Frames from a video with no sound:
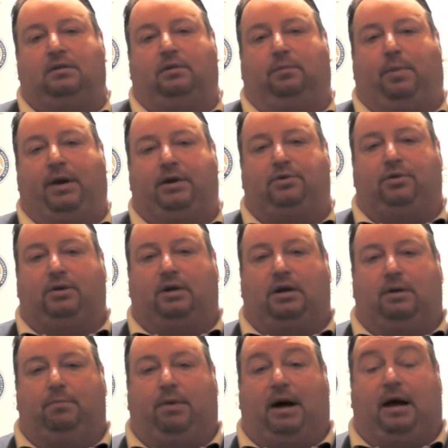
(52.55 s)
The patron
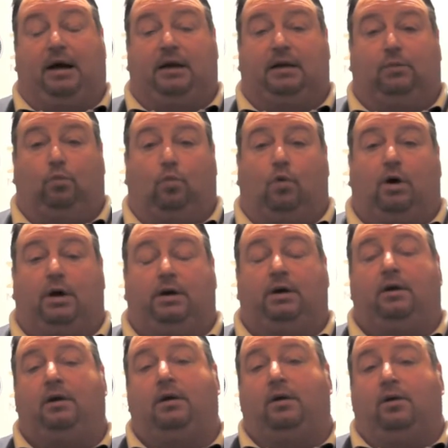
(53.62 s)
can buy
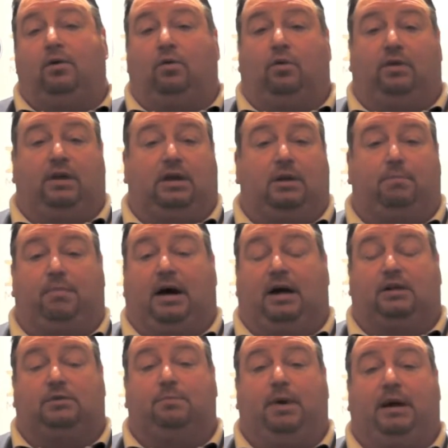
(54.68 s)
one, or they can buy
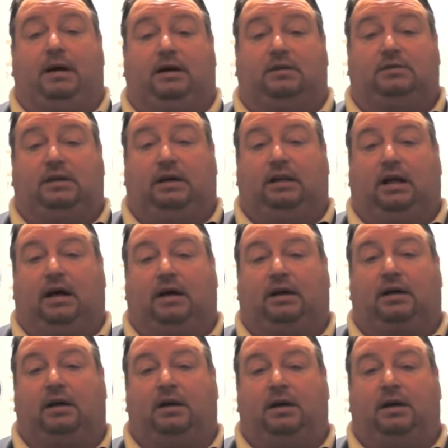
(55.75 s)
as many as they like.